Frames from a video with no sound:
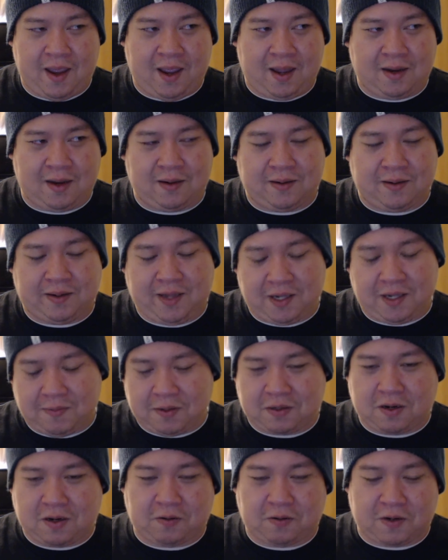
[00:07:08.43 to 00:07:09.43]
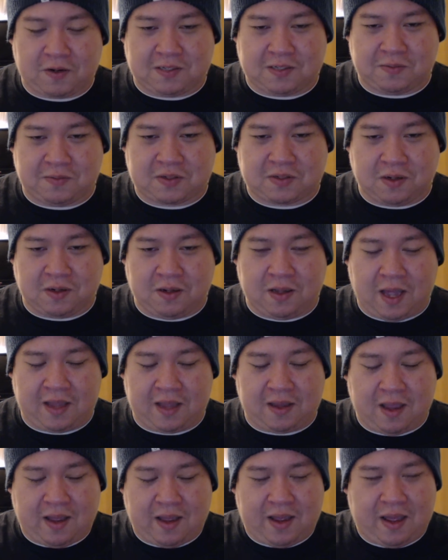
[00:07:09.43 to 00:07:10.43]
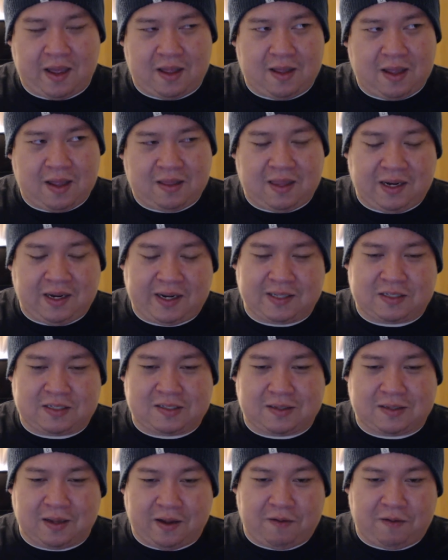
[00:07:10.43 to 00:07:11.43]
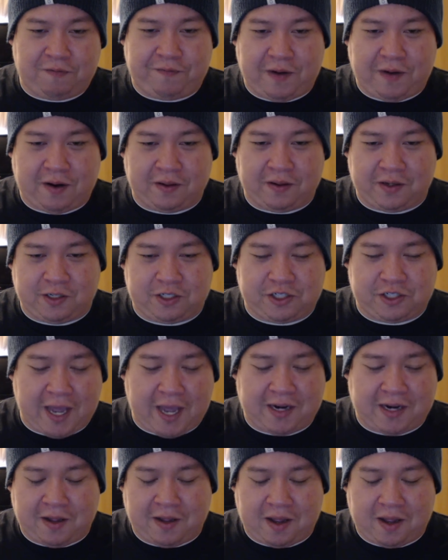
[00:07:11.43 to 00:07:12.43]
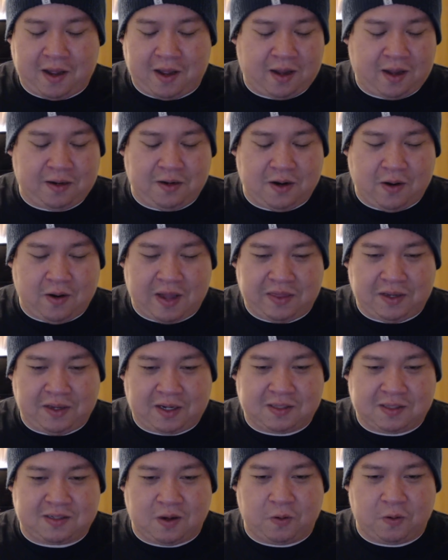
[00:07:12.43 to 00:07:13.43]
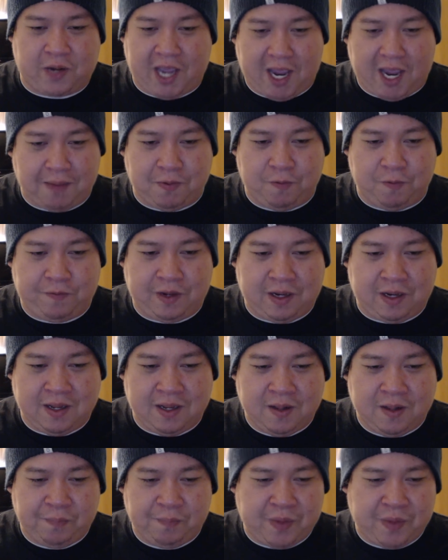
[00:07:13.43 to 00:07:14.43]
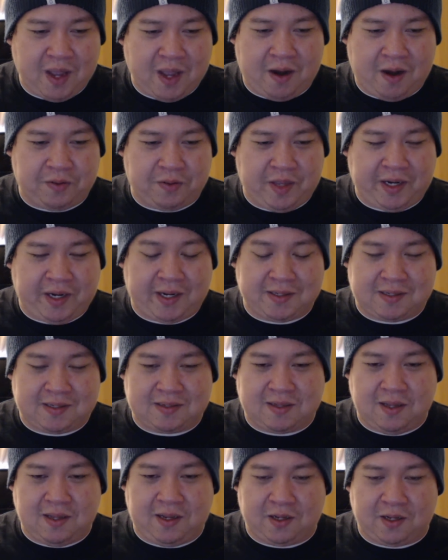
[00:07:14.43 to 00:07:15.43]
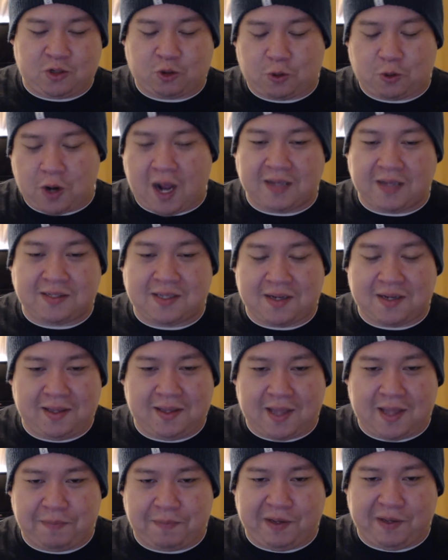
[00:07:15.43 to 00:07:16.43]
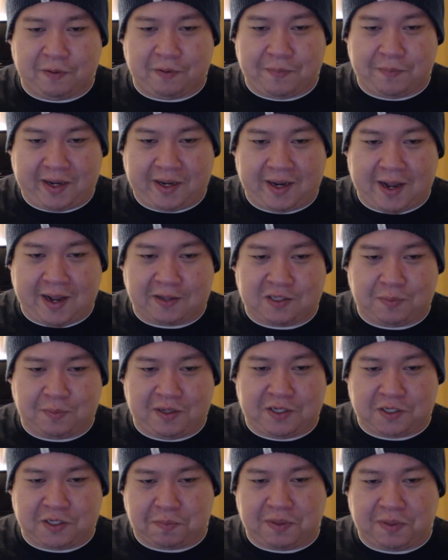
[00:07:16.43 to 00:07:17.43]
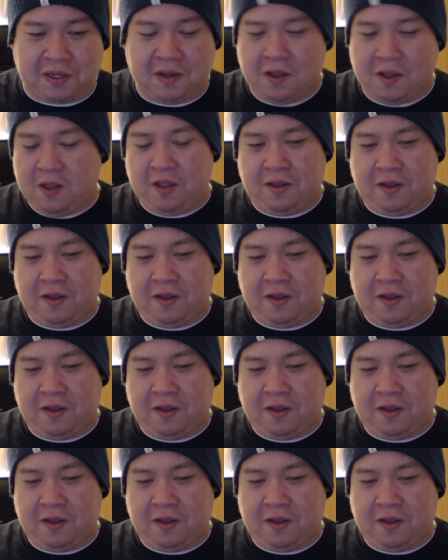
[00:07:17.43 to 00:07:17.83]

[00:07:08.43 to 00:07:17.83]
And Kingdom of the Crystal Skull, I think it's unfairly shat on. You know, I think it's an okay movie. I don't think it's the atrocity that people make it out to be, just